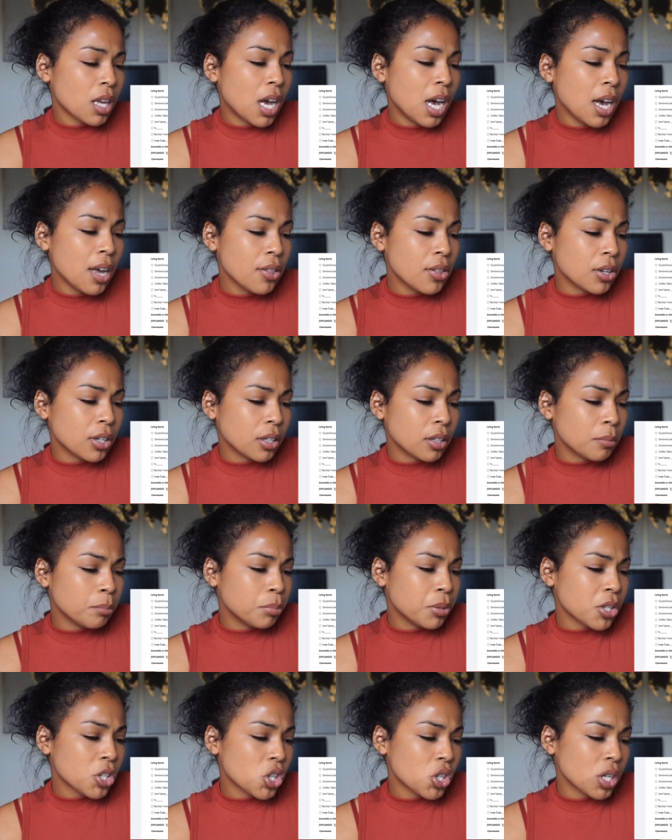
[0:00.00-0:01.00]
Other,
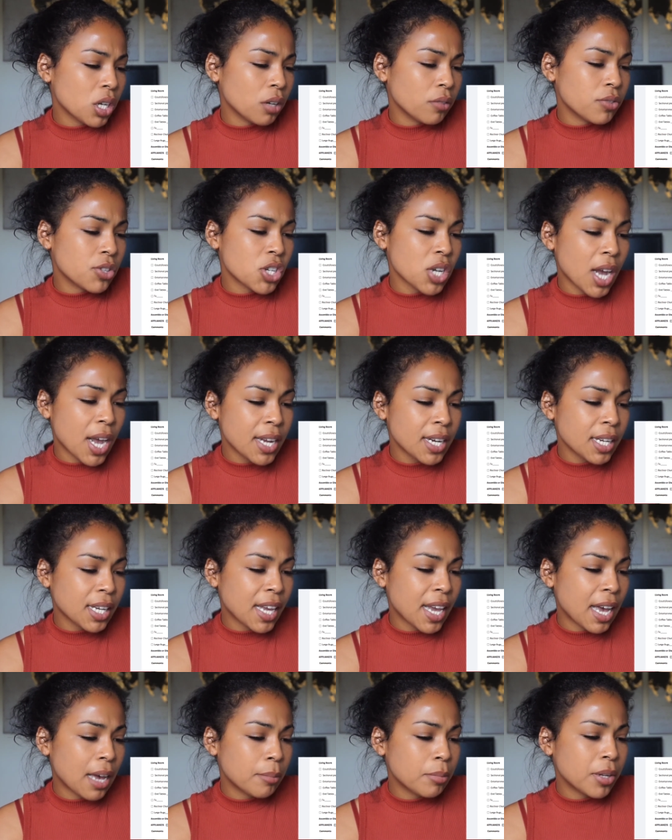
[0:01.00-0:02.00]
bookshelf, china
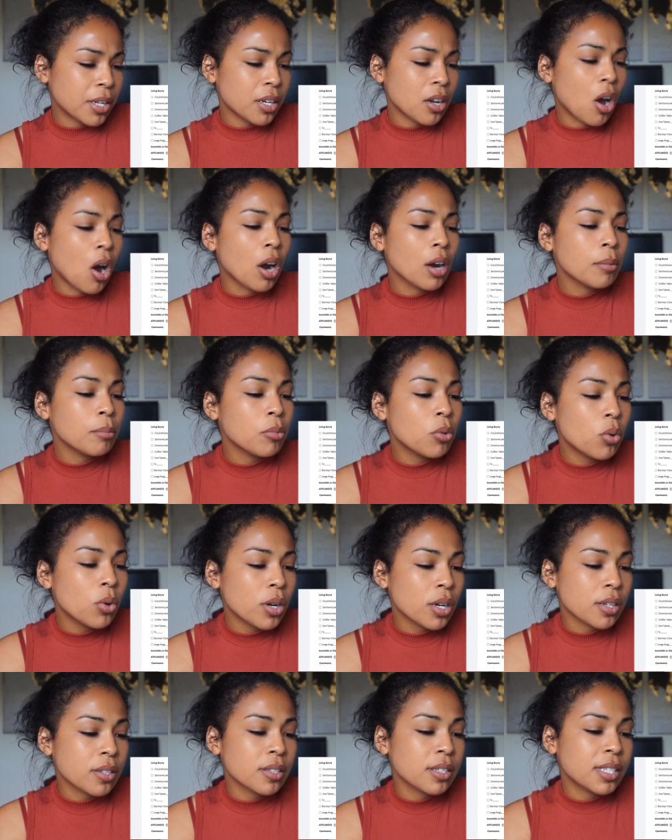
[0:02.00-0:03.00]
cabinet,
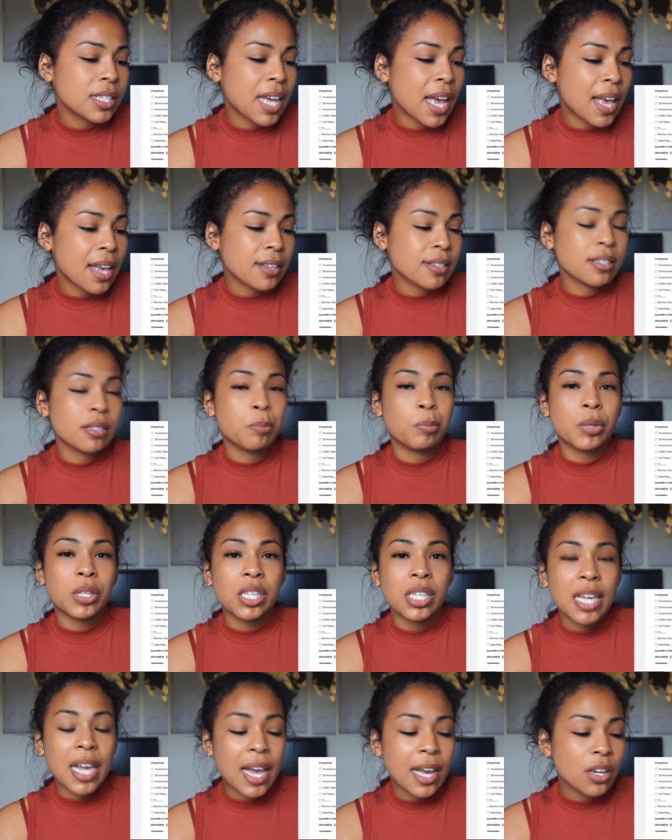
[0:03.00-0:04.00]
armoires, desks,
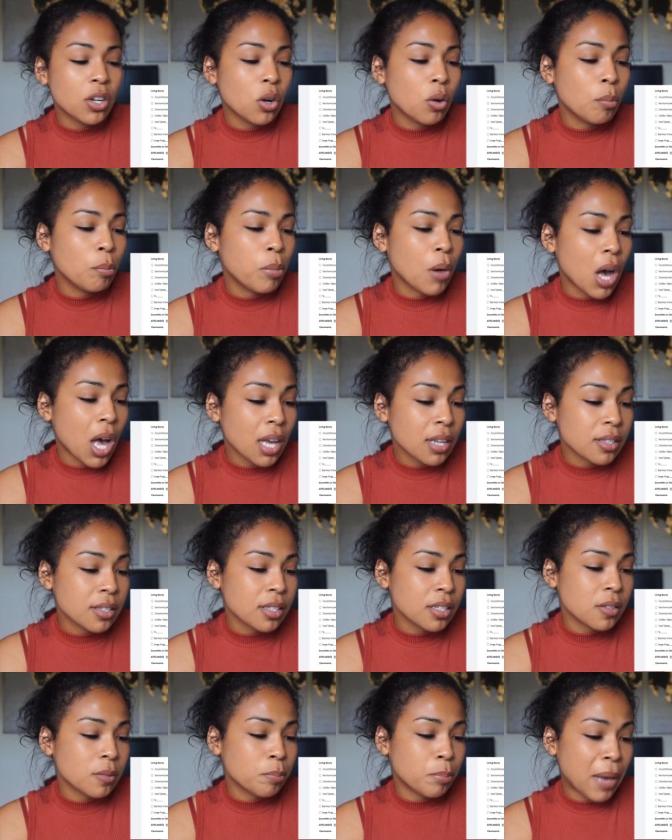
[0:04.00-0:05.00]
piano,
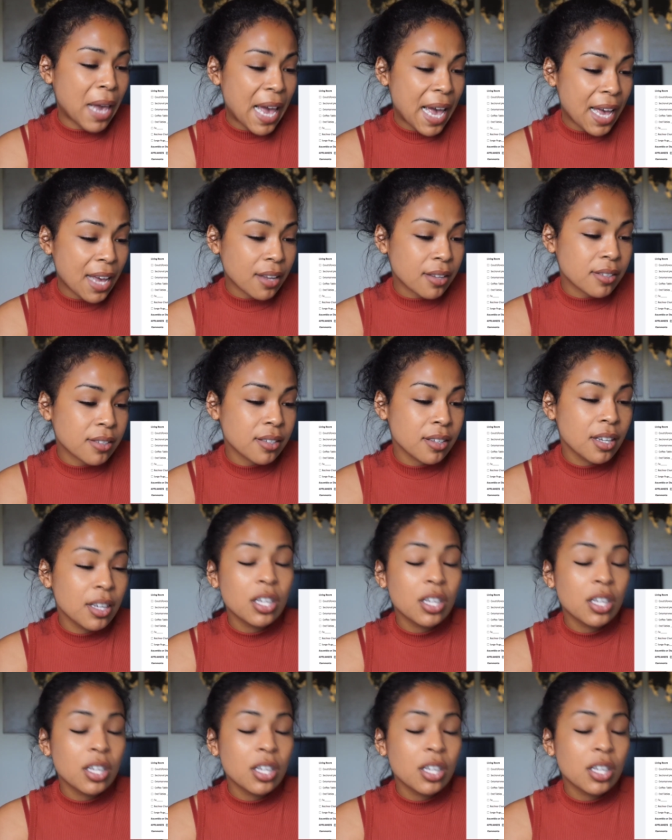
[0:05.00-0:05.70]
boxes, bags,